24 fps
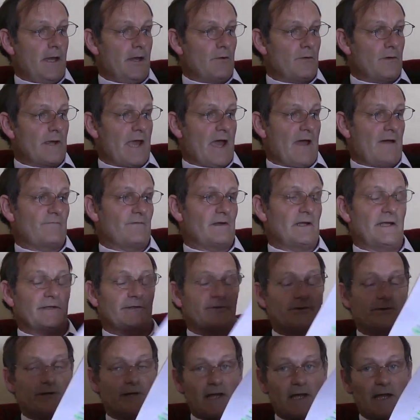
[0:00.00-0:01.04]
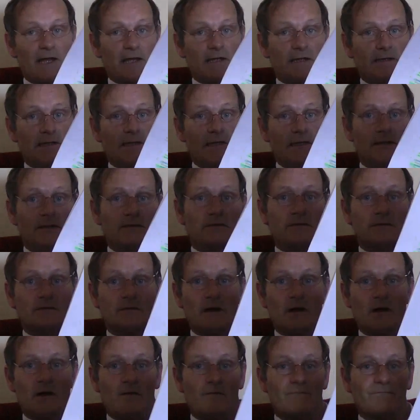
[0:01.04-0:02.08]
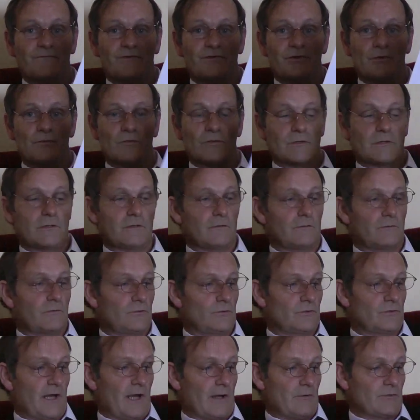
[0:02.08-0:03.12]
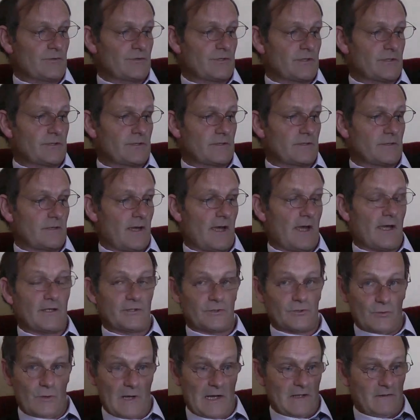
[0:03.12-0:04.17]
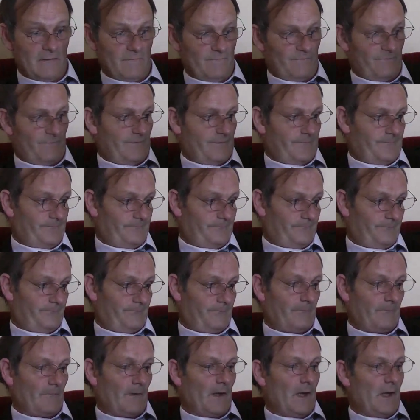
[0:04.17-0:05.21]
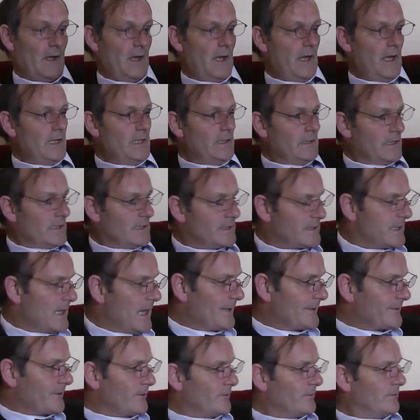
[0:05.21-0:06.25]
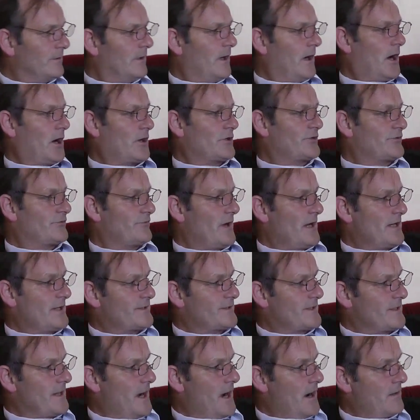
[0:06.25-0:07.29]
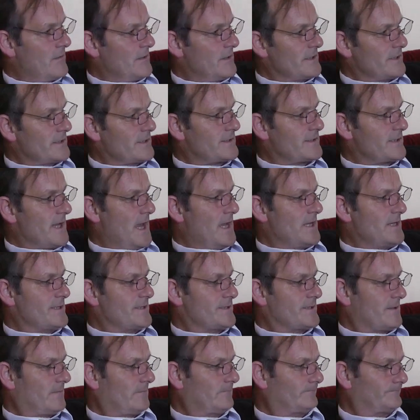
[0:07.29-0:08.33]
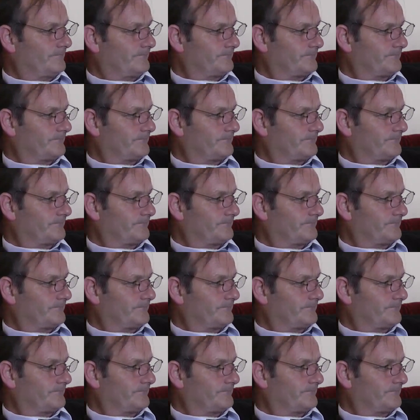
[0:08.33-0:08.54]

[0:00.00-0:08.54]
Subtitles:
Here we have a letter to 18th of June 2012. In this letter, Horse Racing Ireland says,